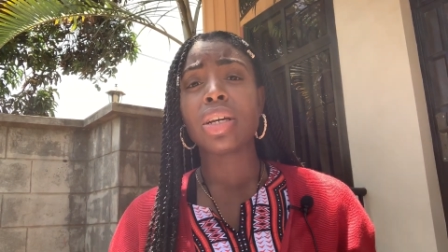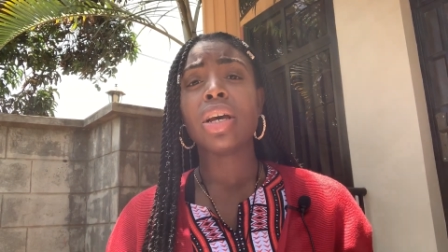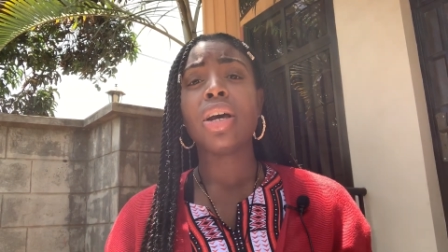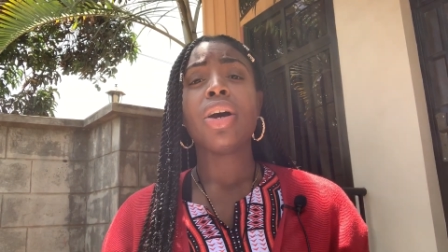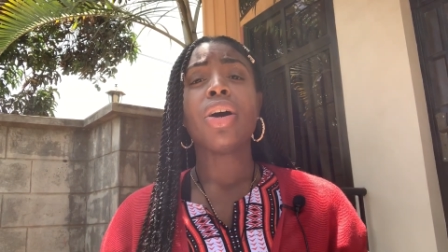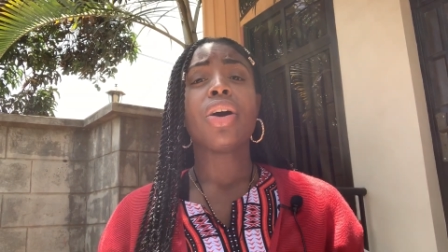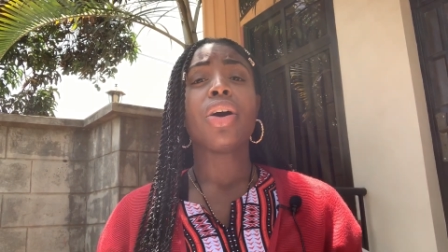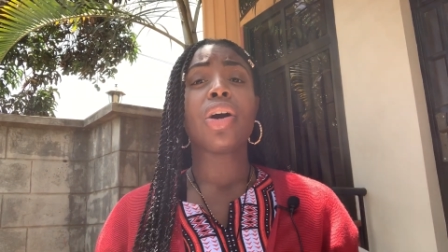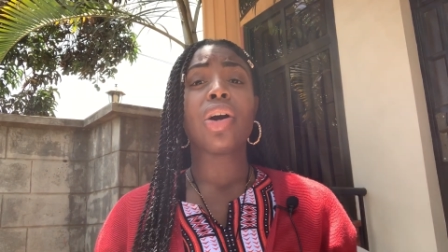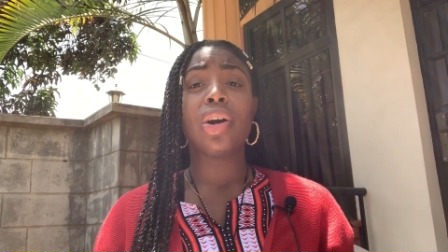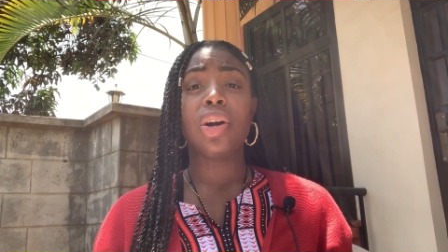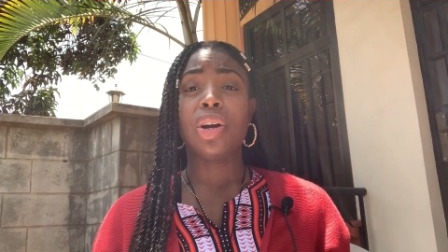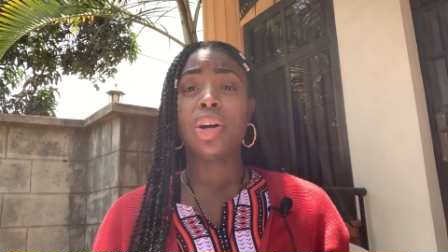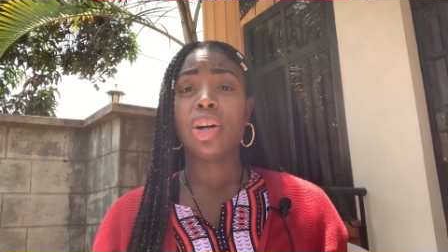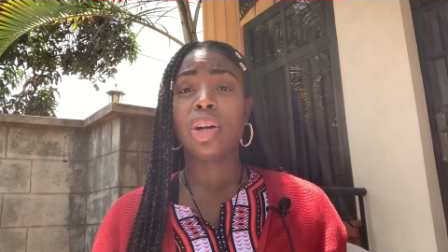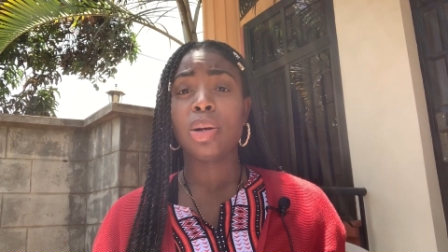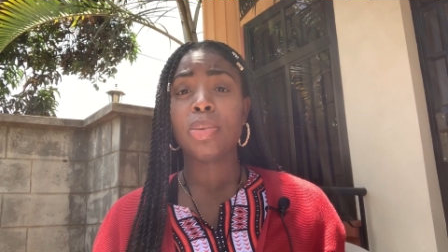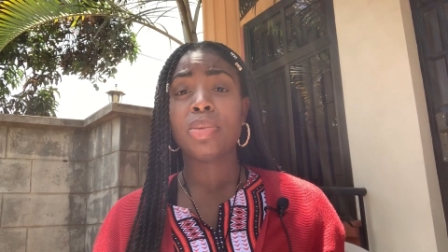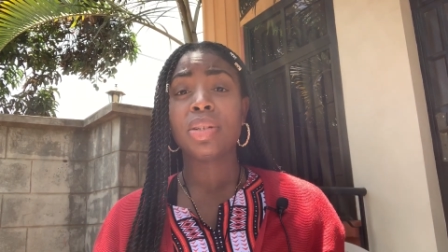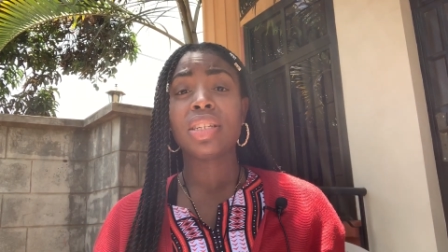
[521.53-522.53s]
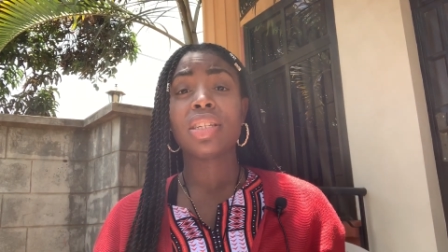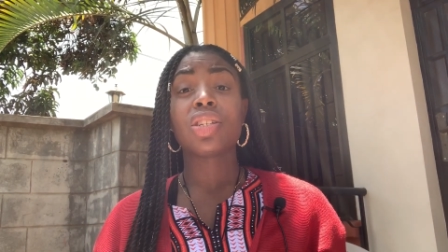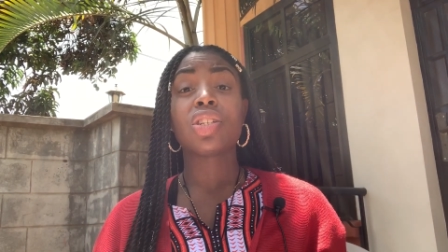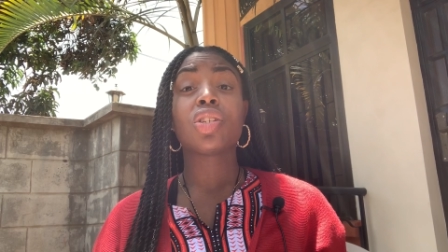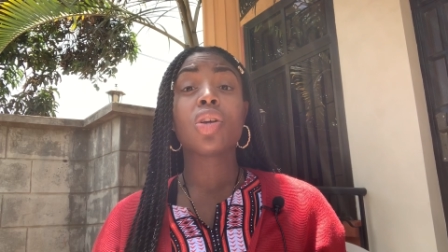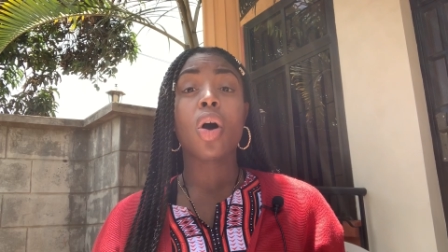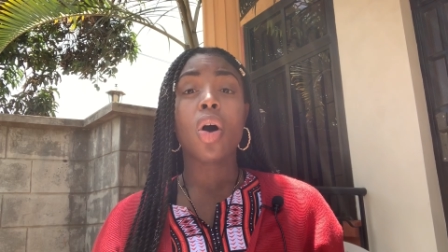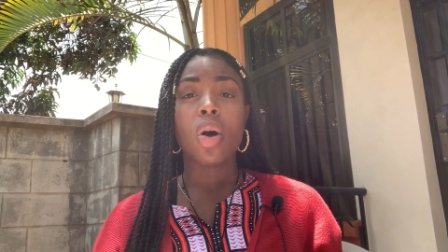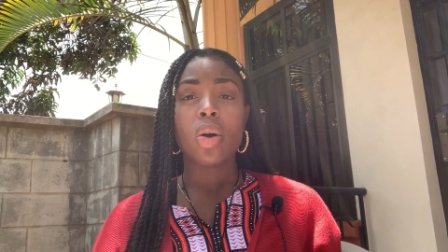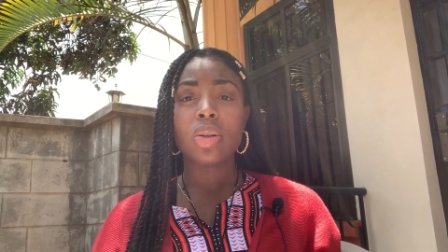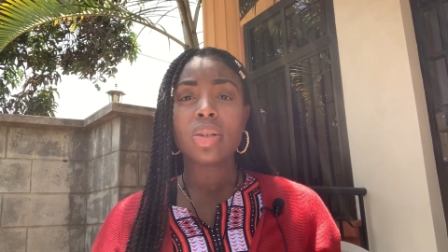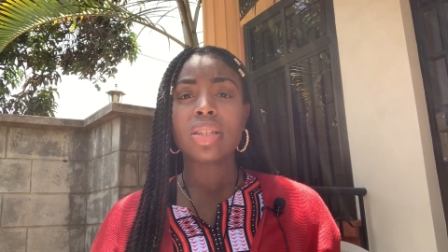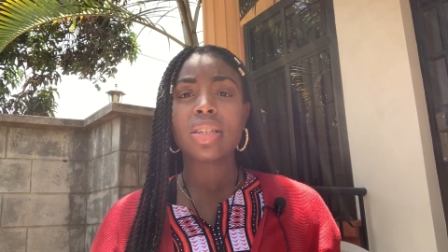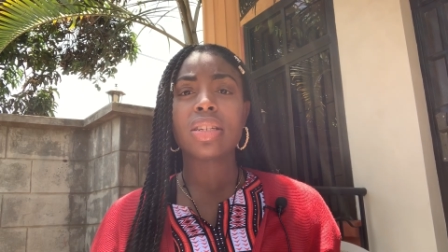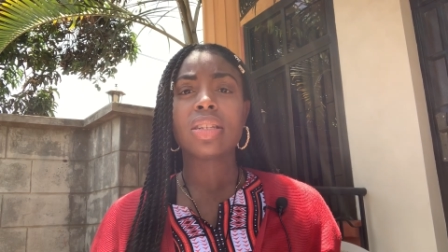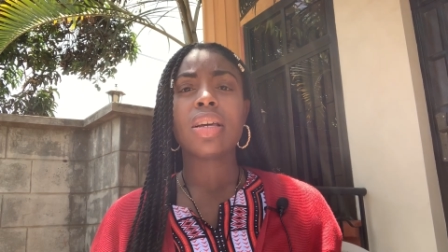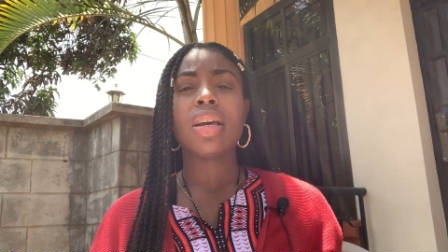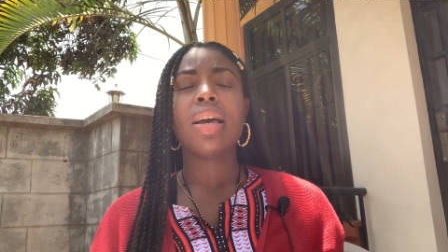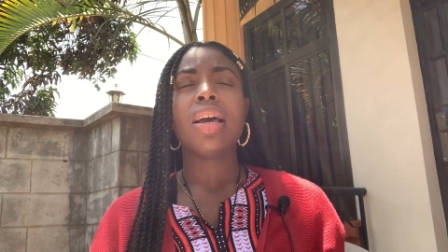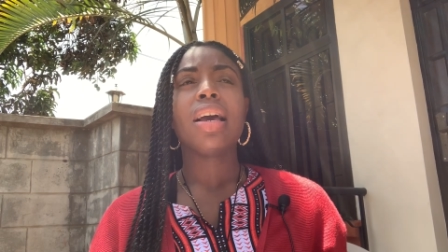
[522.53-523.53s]
herbs,
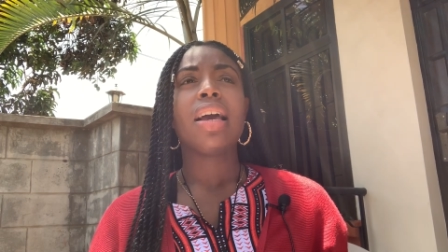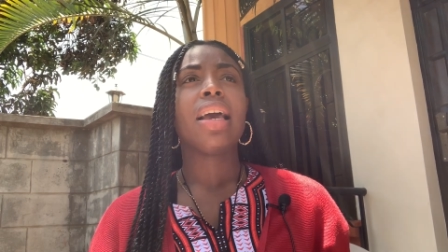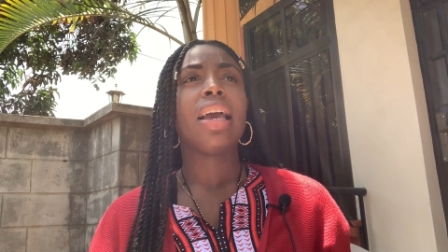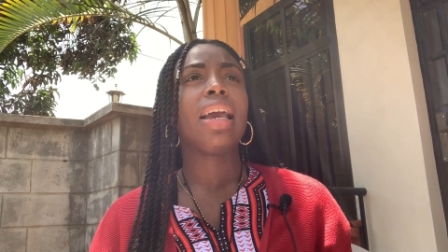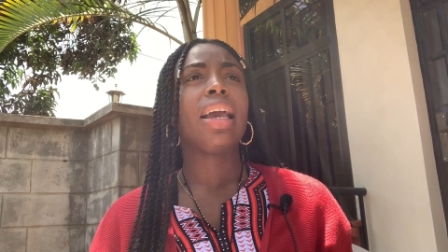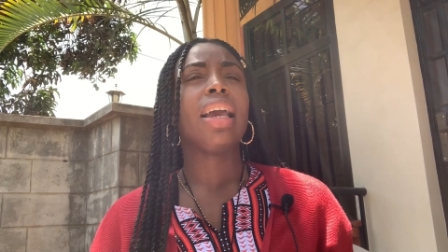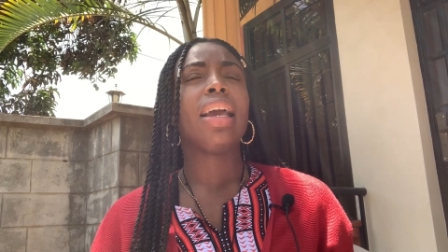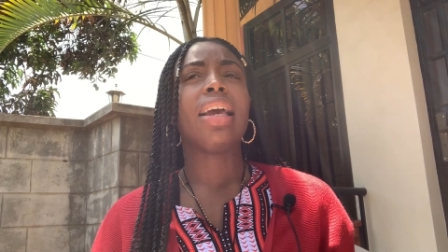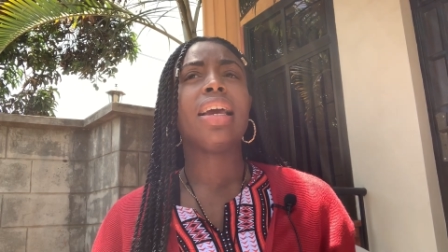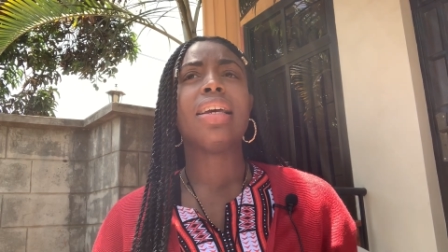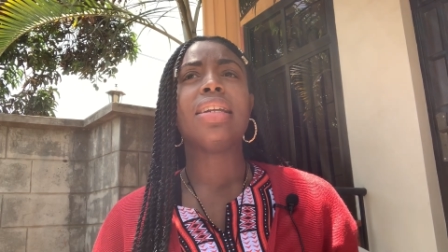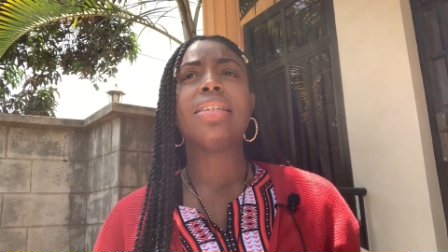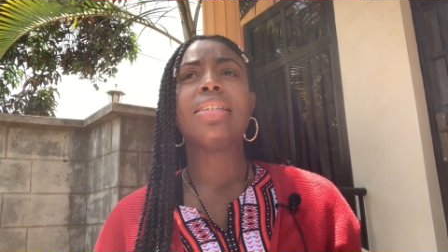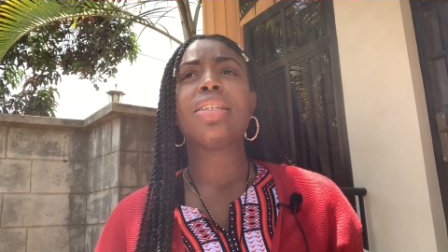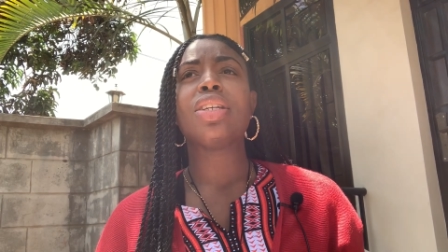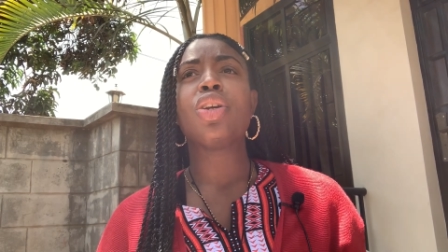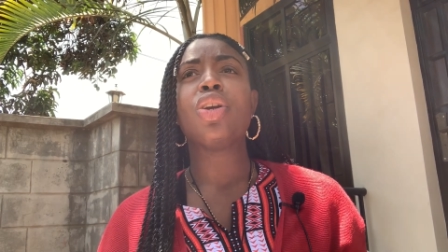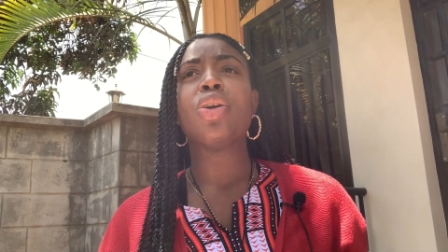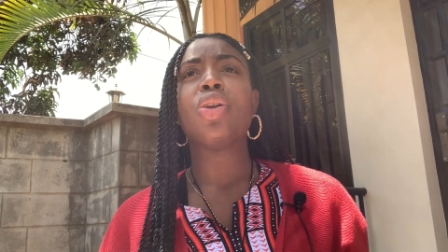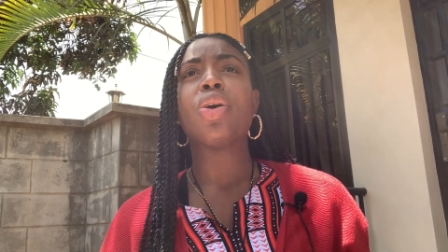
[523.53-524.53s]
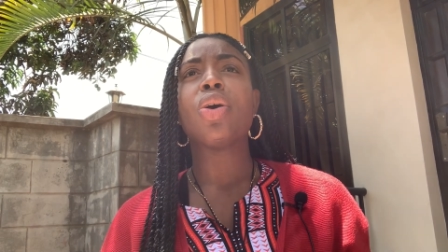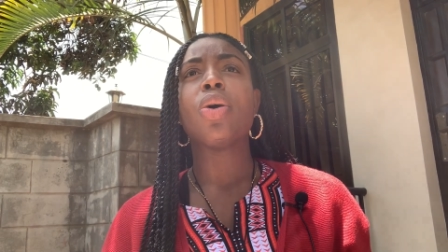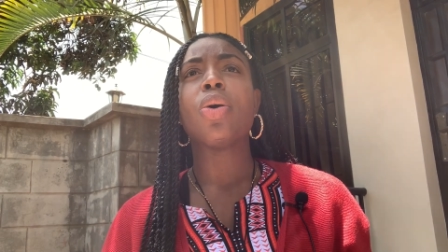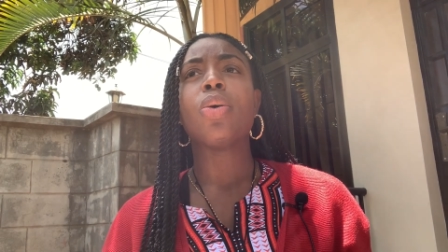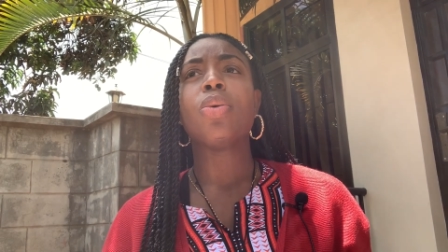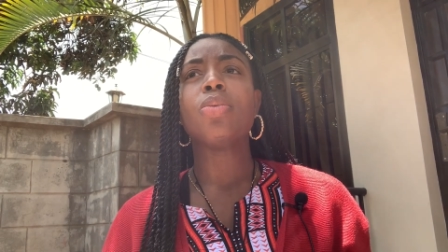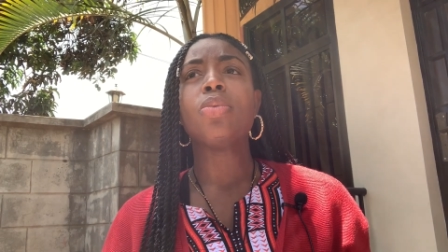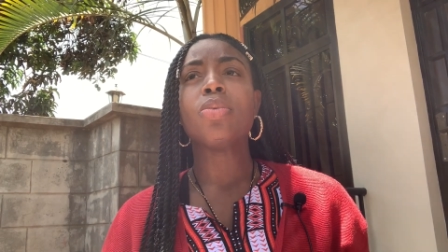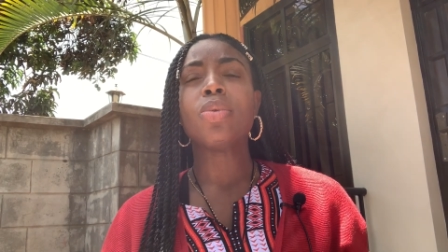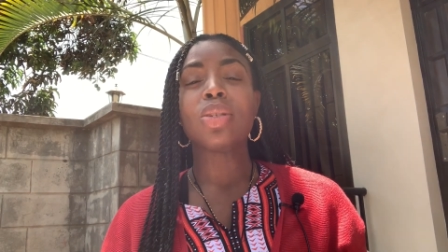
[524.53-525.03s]
salts, and, you know,